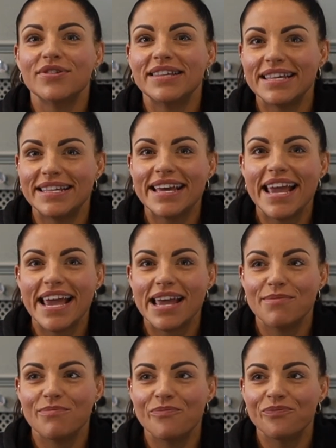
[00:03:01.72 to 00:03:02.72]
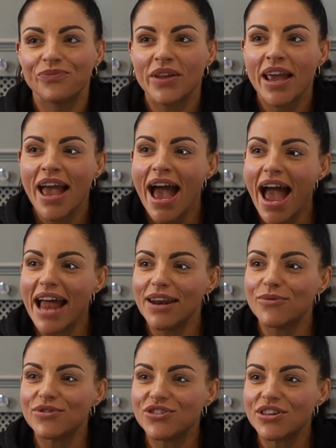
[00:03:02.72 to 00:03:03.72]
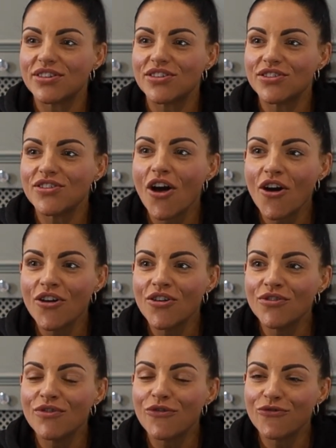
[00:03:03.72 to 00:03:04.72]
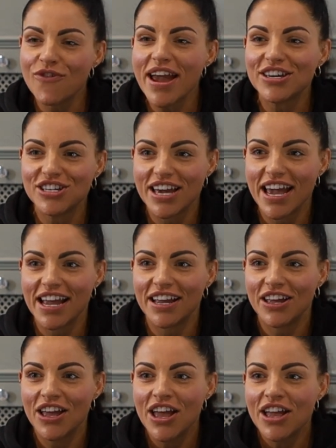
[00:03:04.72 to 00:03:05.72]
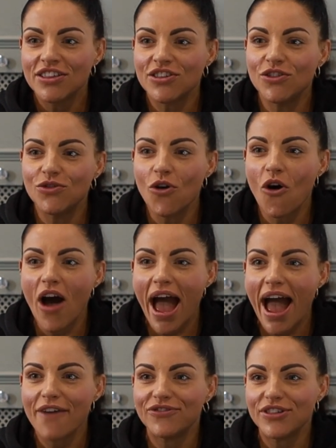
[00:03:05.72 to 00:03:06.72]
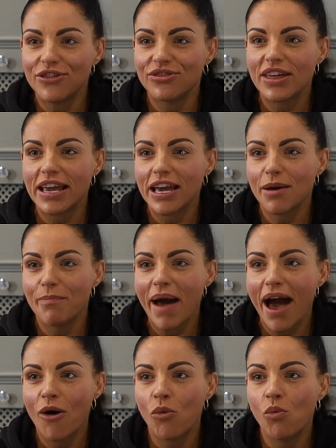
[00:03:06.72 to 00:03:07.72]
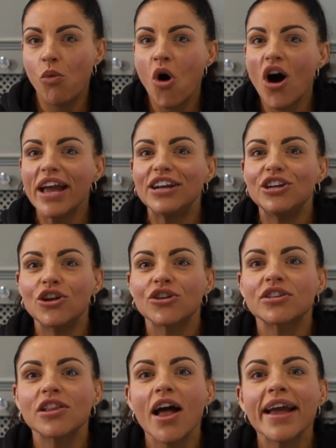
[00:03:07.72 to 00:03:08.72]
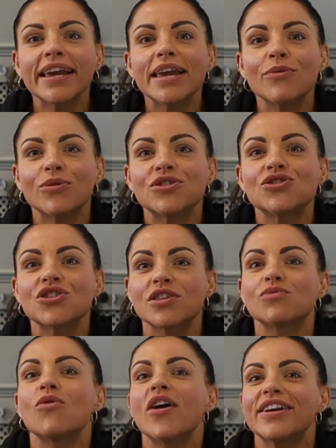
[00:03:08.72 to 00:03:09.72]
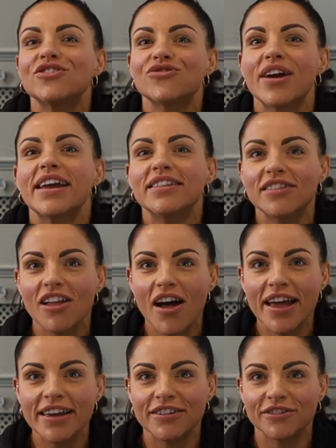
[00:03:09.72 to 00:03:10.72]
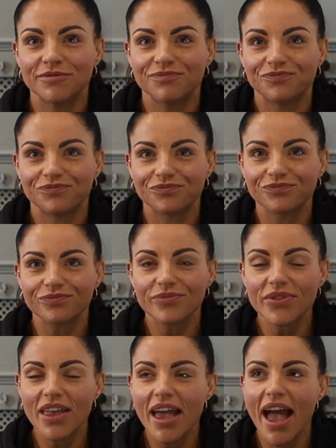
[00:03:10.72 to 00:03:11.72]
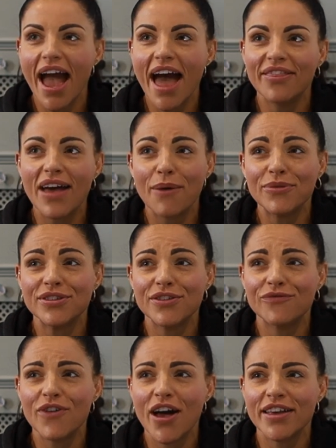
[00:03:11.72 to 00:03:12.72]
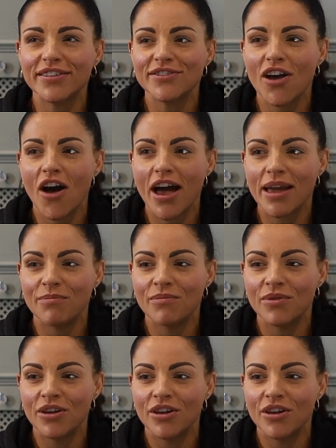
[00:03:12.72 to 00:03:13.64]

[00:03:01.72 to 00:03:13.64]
as a team. And it was just so refreshing to not have to think about what I looked like. It was just what I trained like. And that was the first time